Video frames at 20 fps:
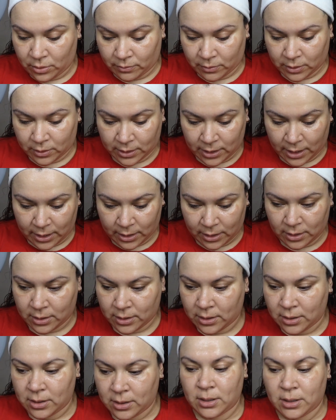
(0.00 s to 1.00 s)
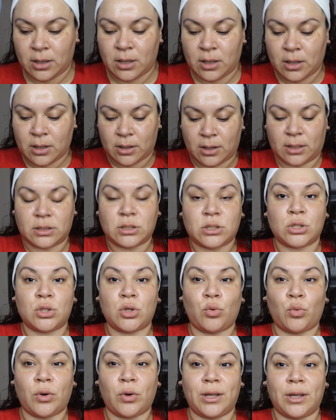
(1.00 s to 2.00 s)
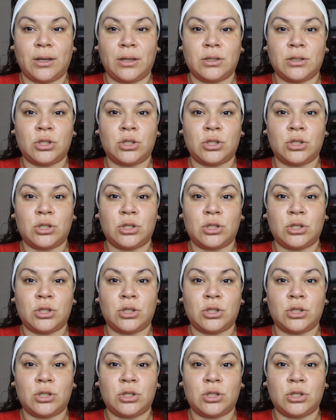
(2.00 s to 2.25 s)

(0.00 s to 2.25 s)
I'm glad that's the one.